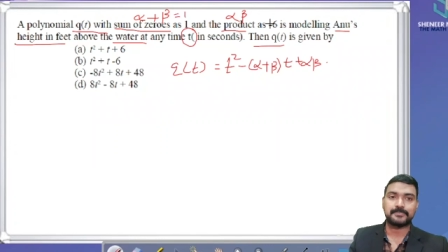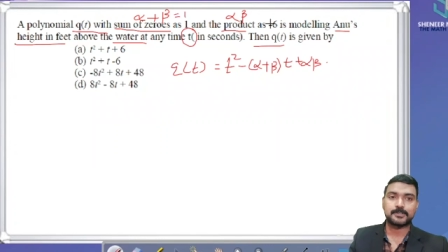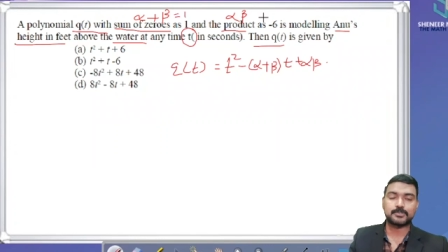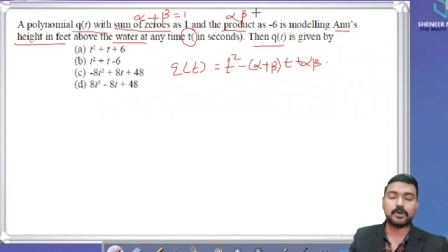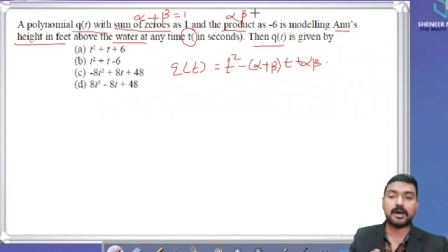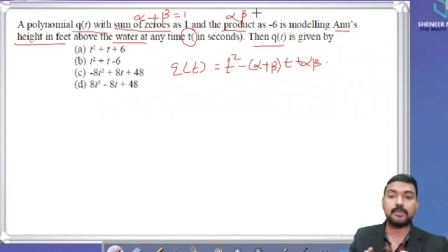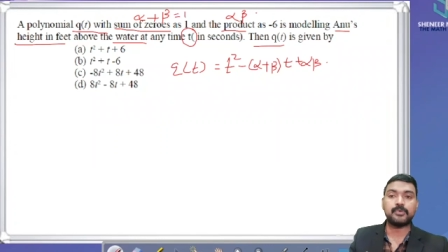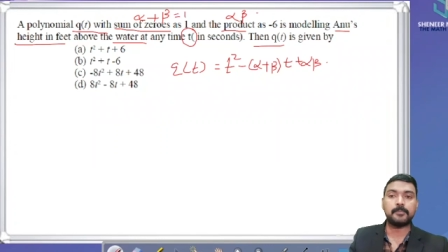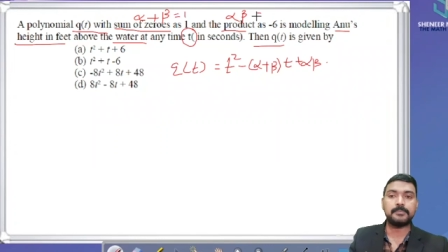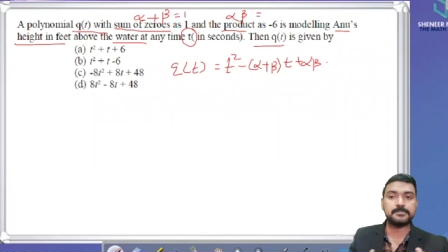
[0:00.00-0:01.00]
So
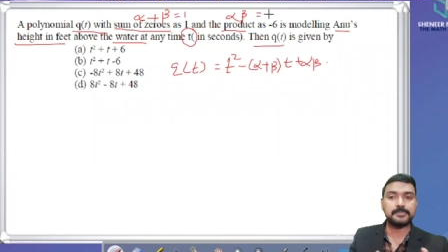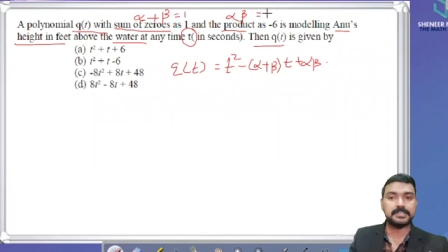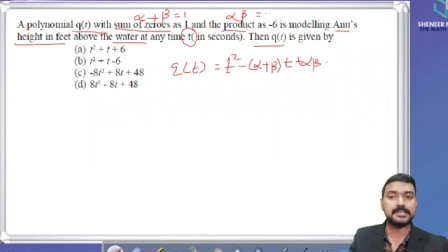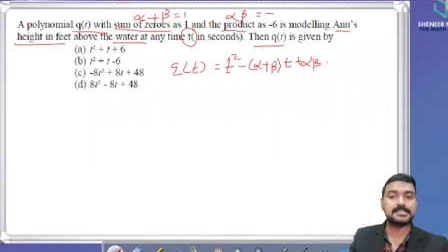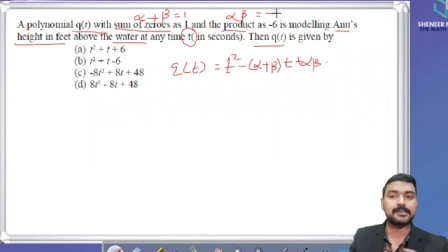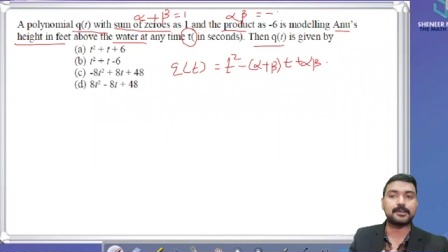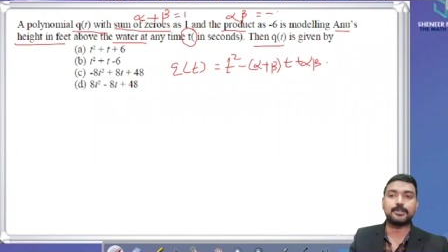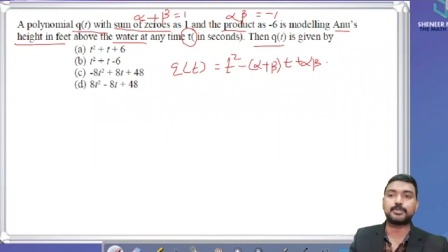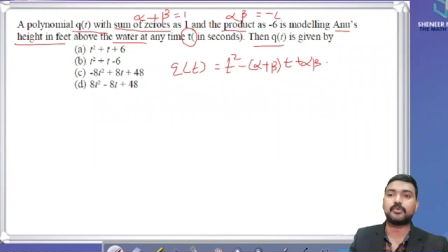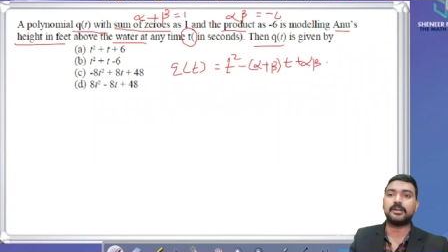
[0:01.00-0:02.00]
alpha plus beta is
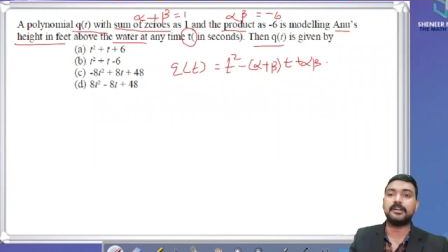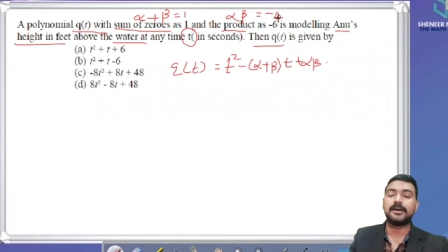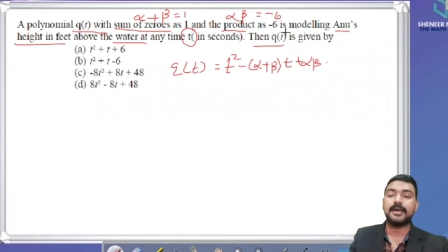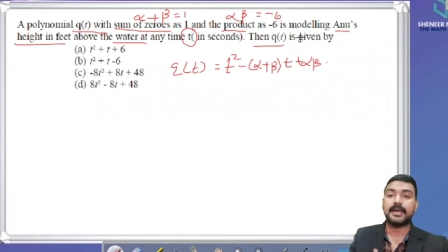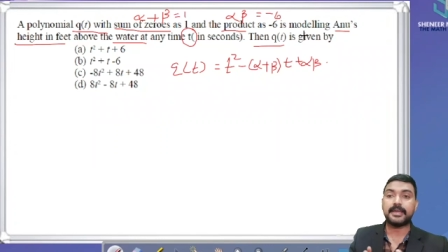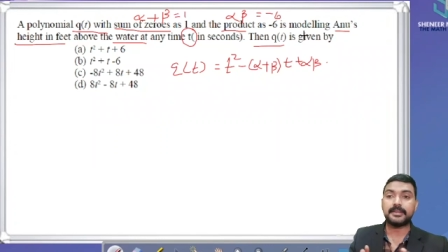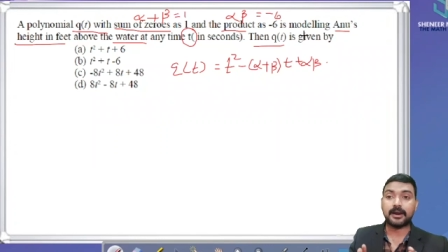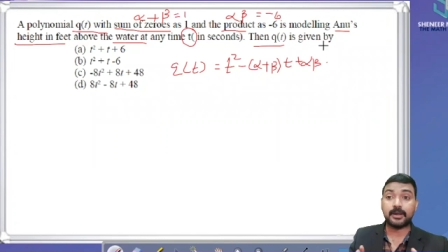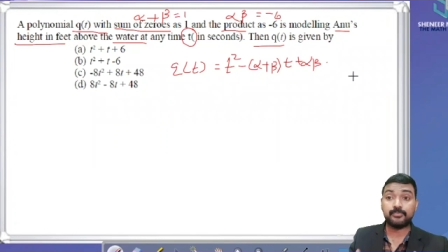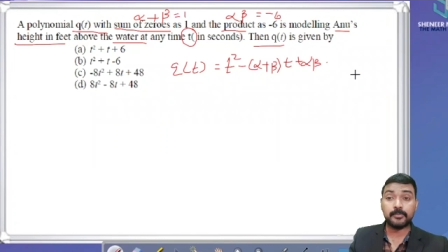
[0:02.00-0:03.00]
equal to 1 and
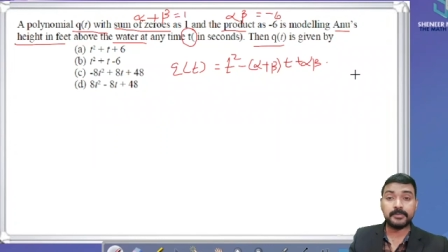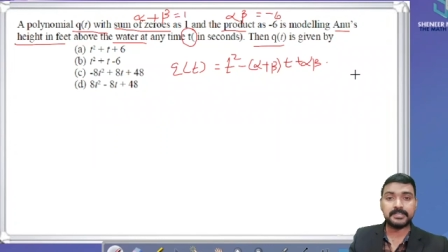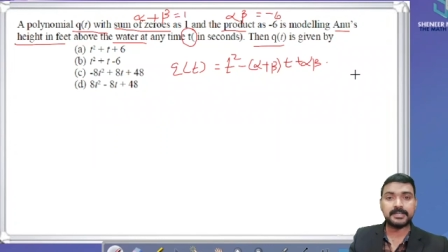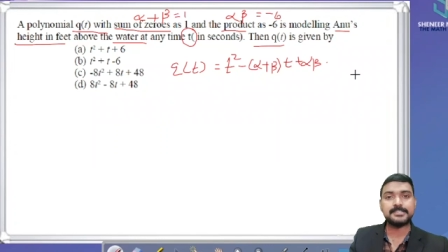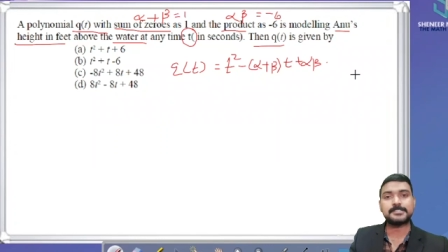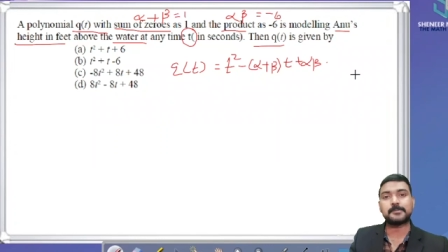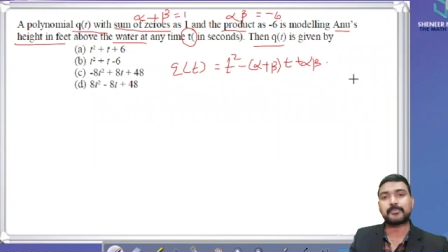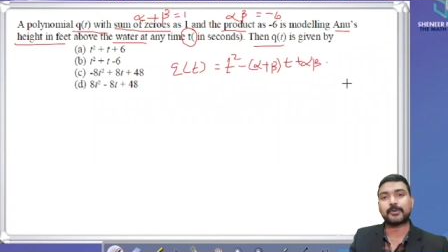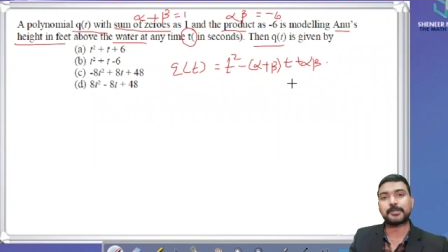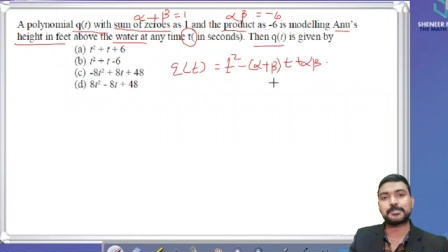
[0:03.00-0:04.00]
alpha beta is the
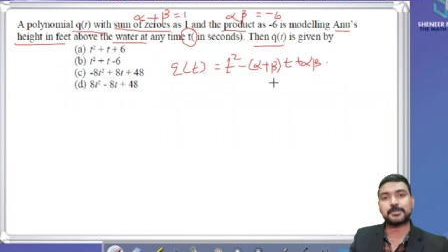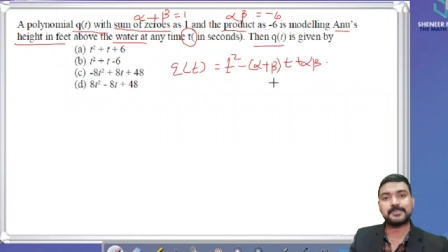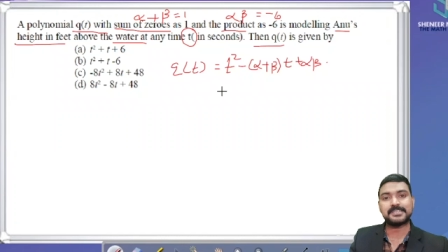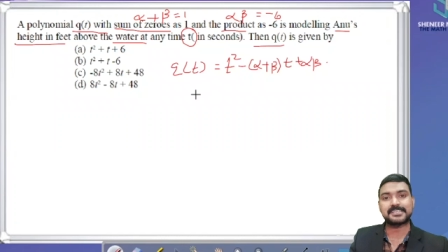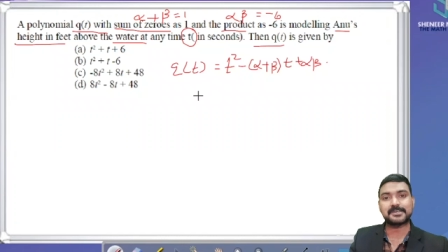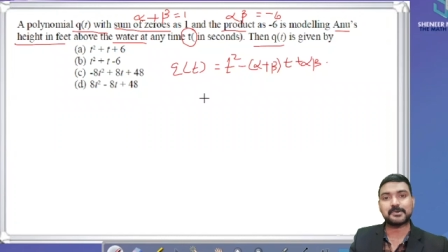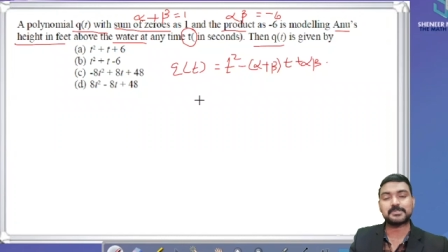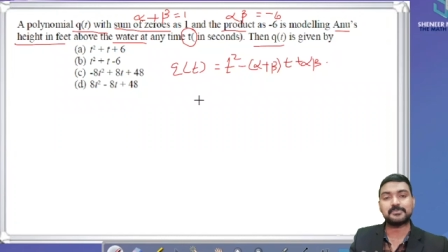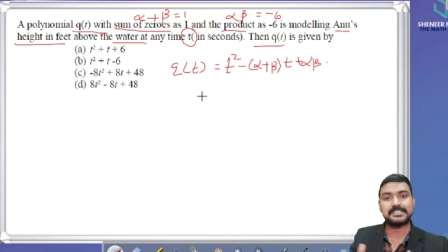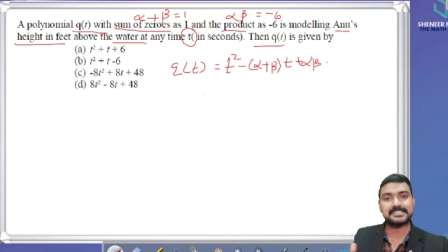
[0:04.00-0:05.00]
product of the
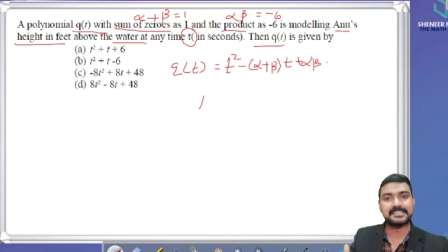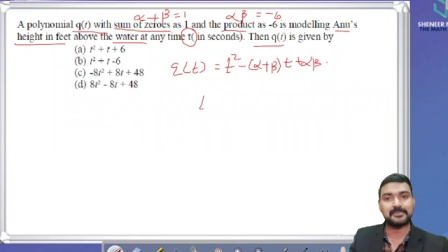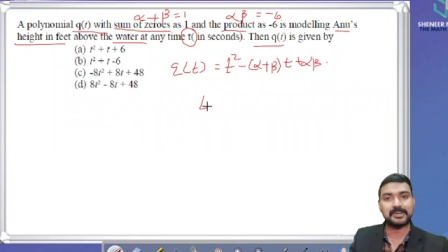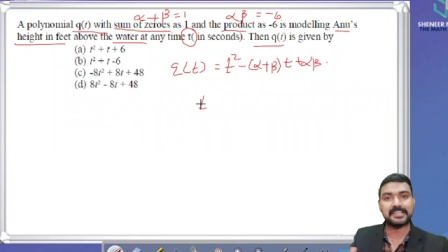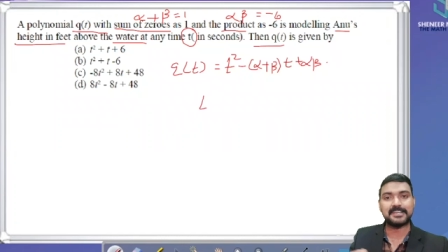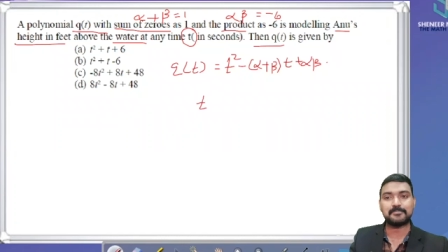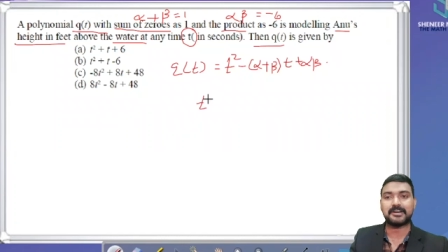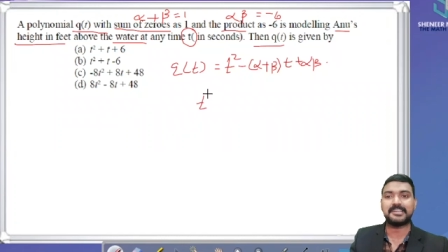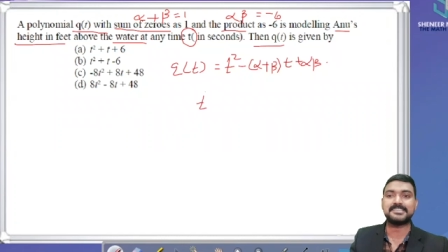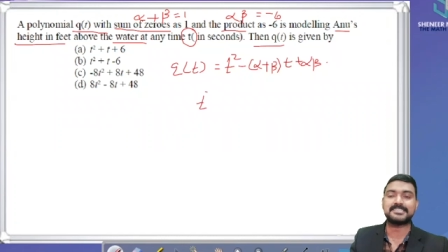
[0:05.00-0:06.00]
zeros, which is given that
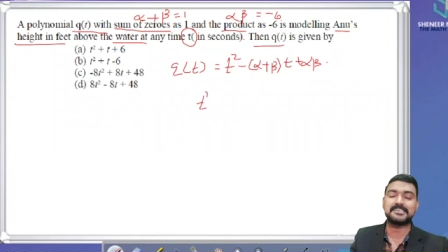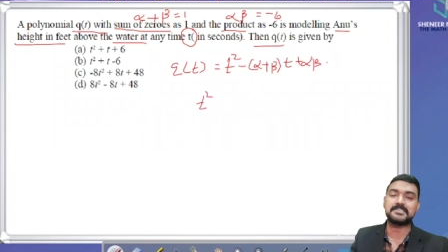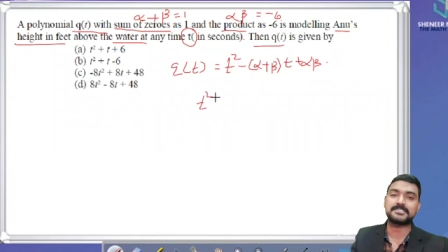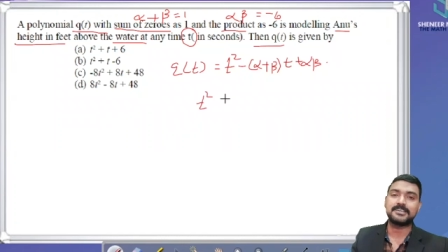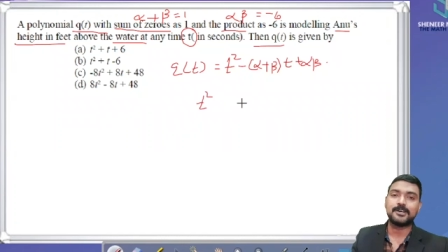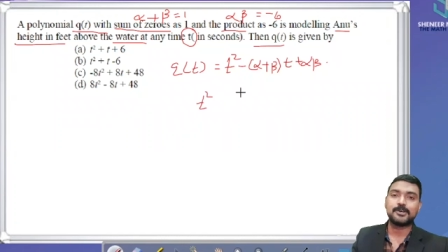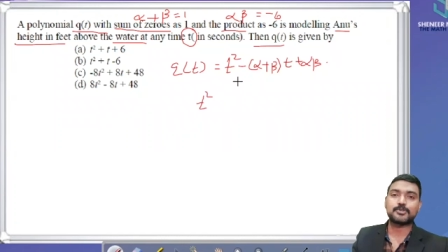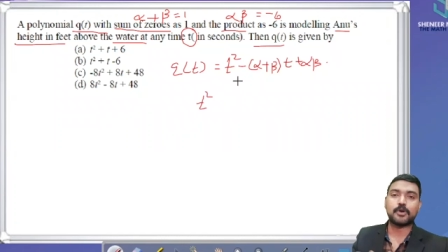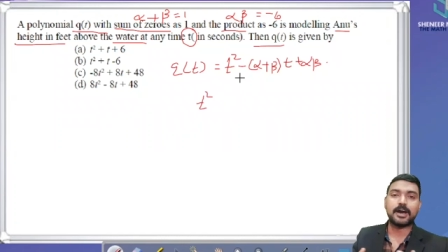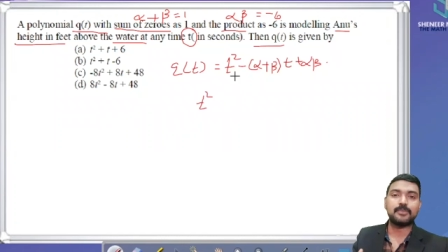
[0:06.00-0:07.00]
minus 6.
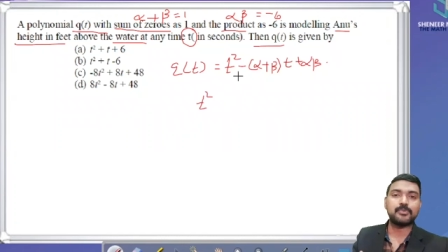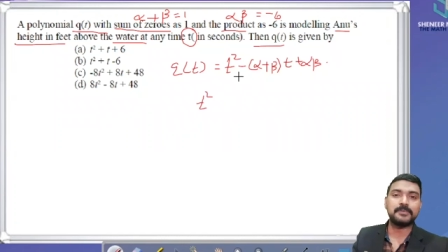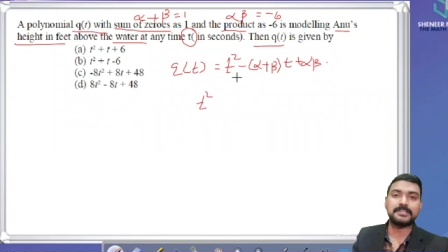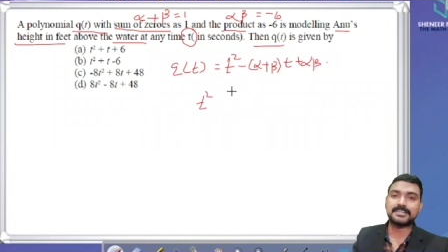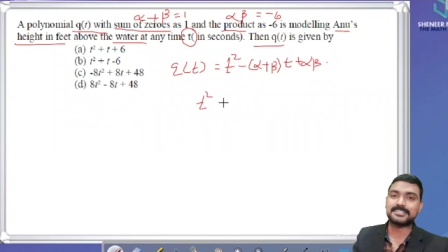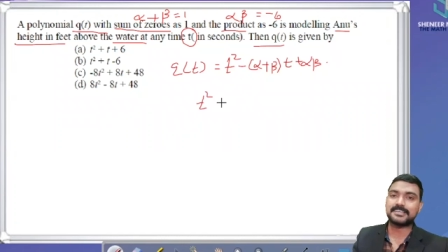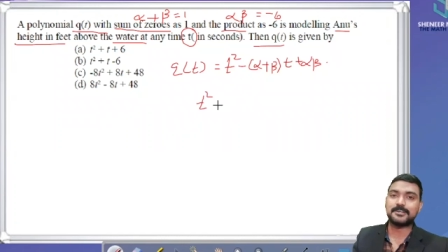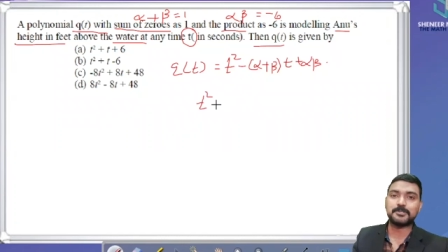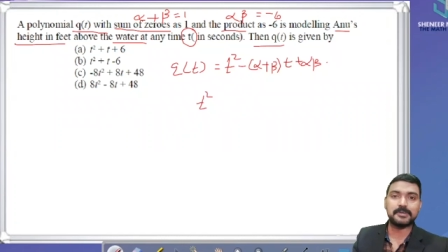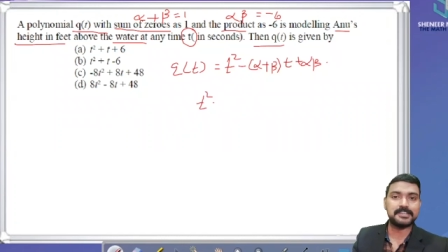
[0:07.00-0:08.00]
So alpha beta is
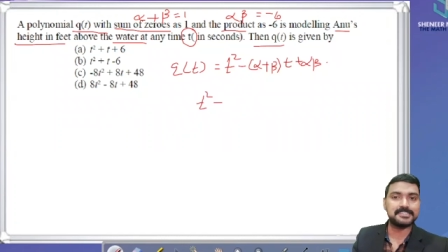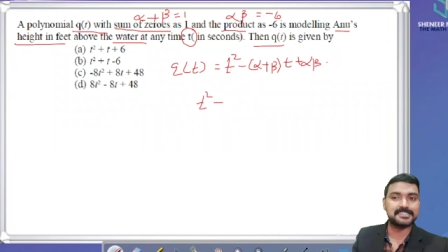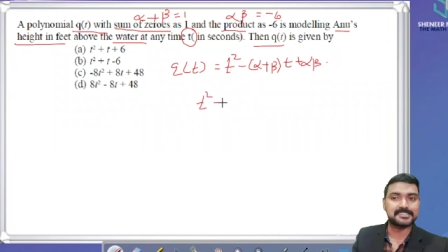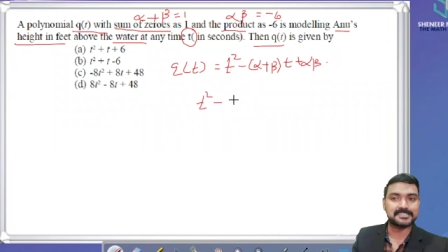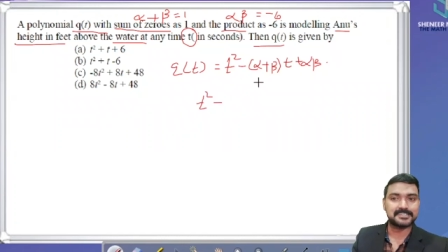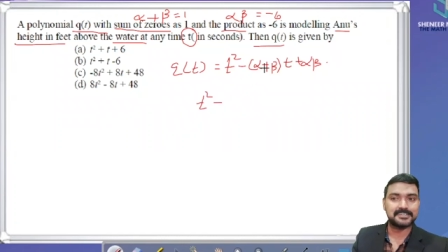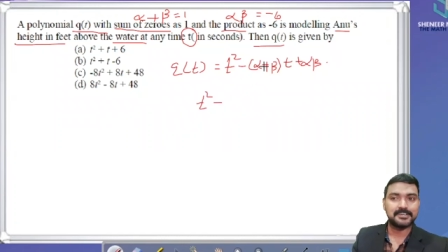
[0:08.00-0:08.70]
equal to minus 6.